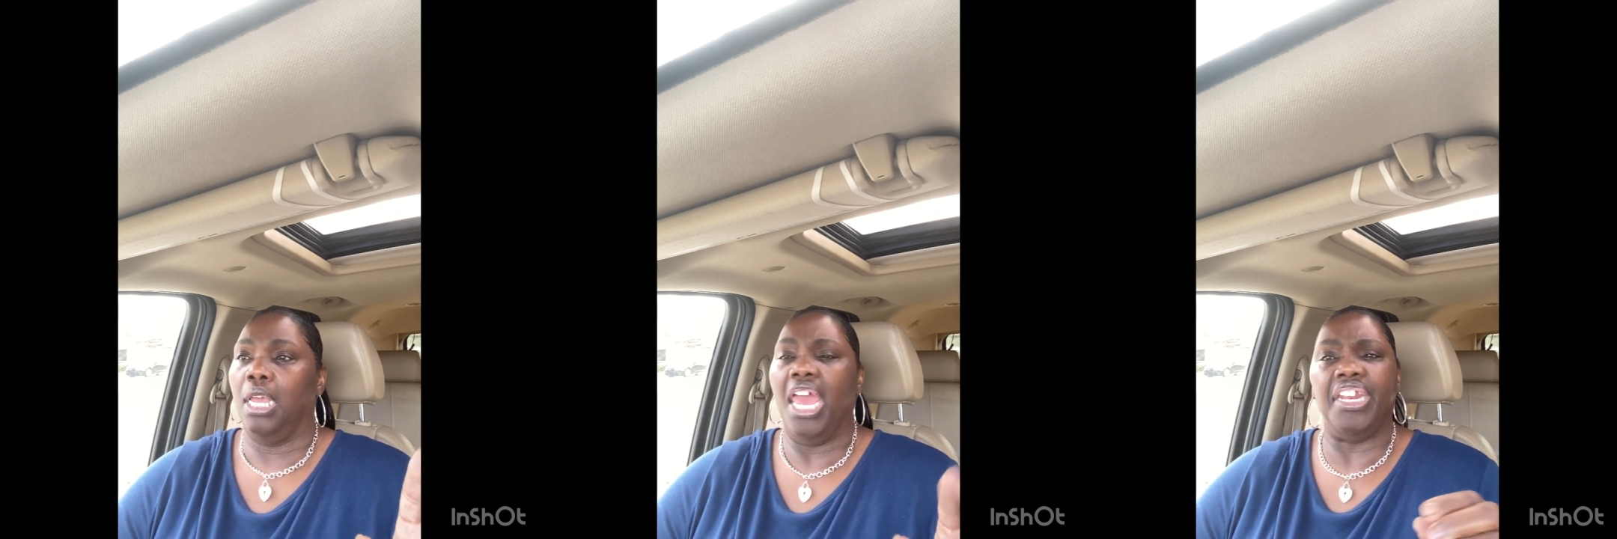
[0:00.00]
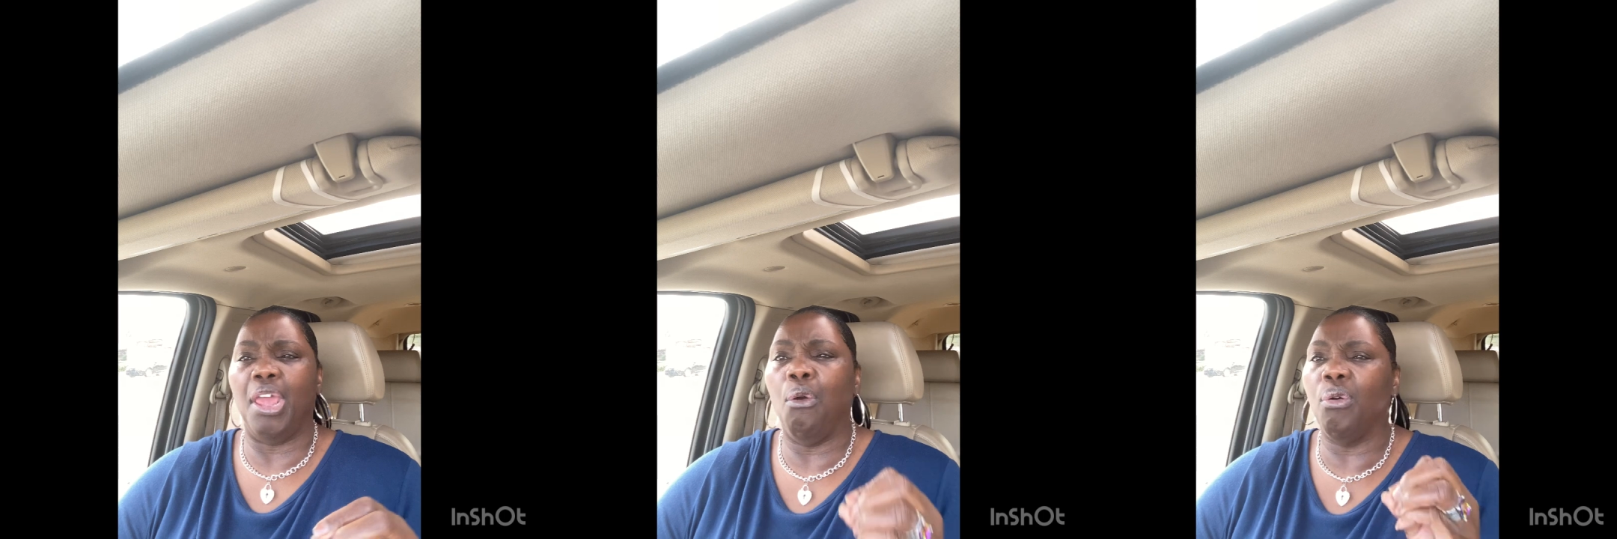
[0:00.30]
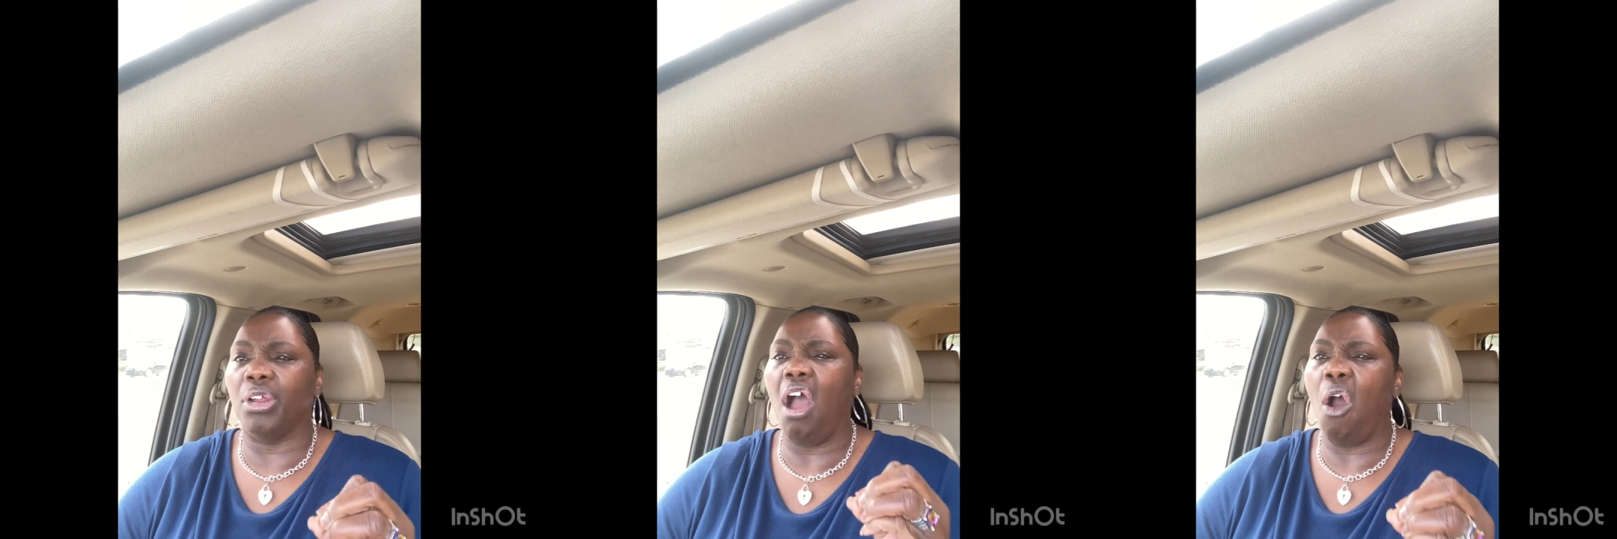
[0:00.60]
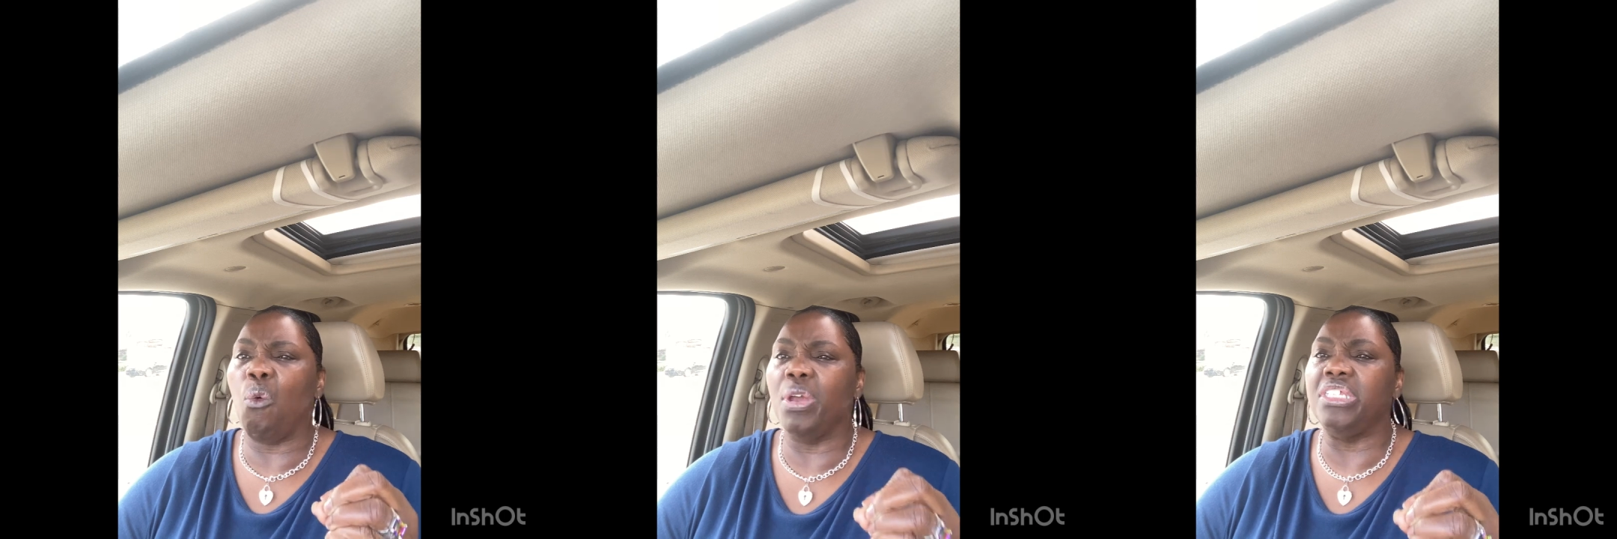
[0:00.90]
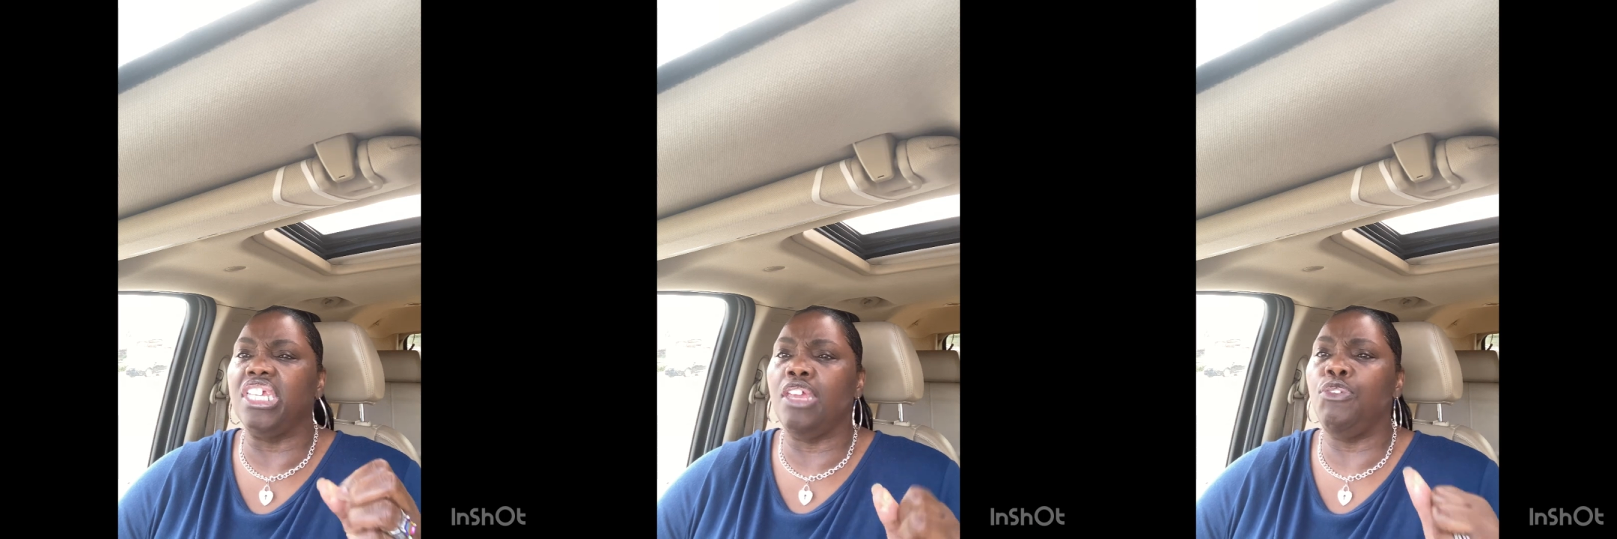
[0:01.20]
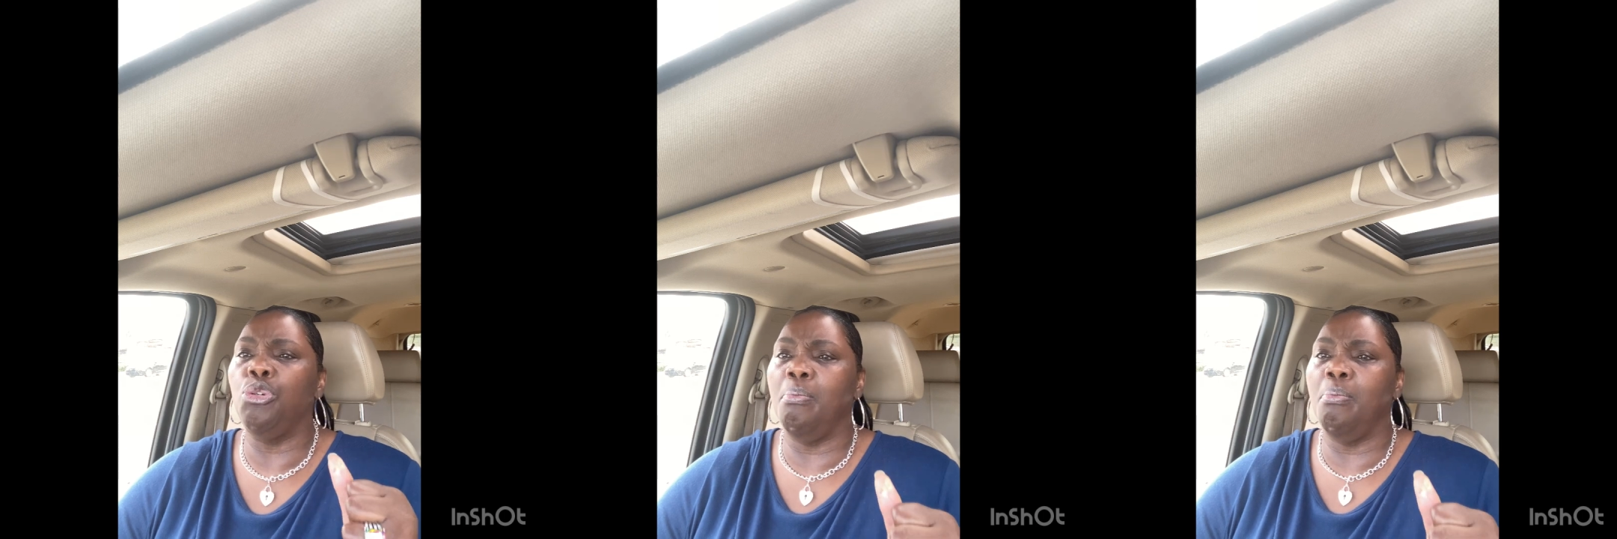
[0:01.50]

And they want to always give you